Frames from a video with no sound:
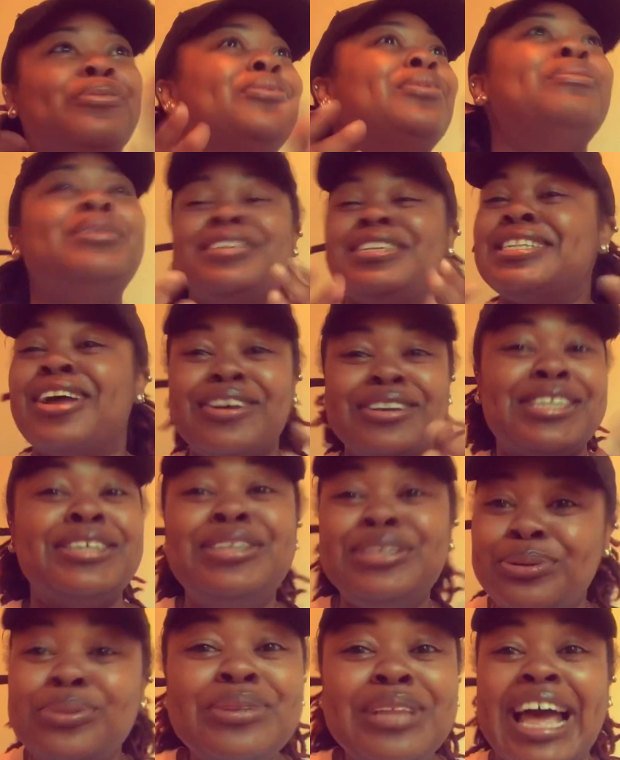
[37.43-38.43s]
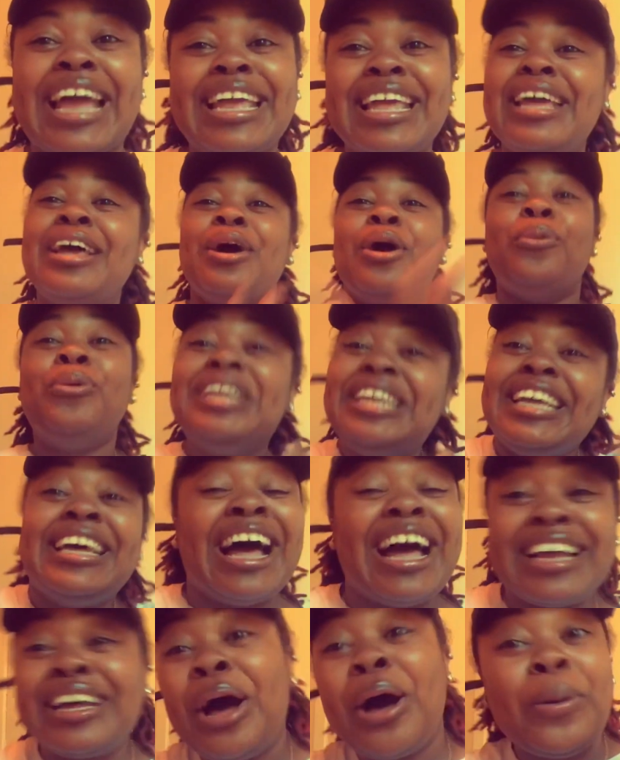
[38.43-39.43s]
on this earth to do? What did God
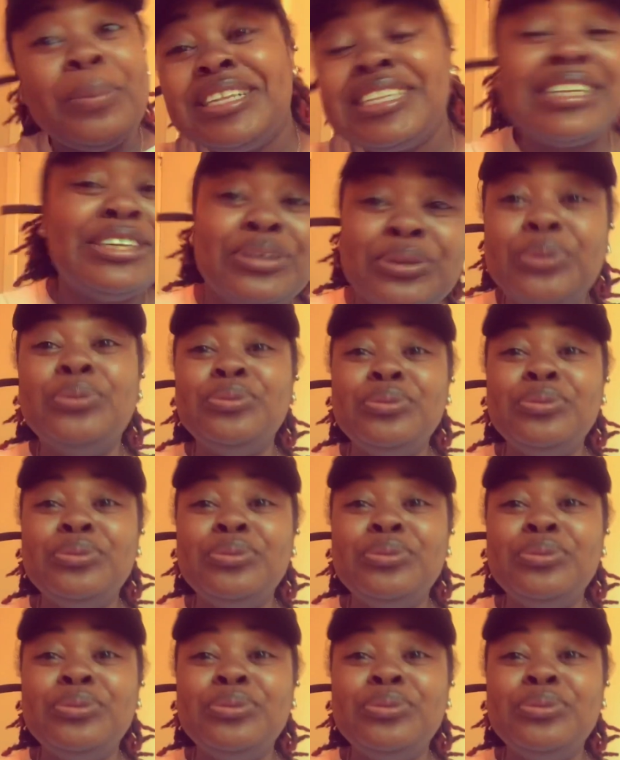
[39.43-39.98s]
call me to do?